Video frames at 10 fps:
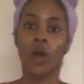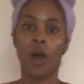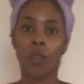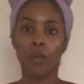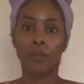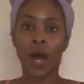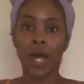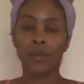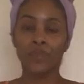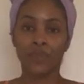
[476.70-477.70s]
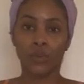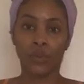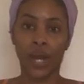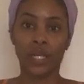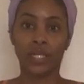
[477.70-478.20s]
on the bottom
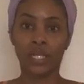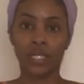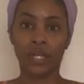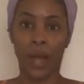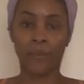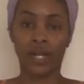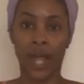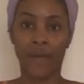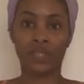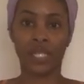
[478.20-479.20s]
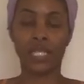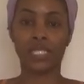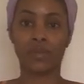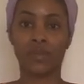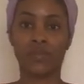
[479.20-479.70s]
right here, I'm gonna have to get
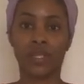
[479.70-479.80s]
some of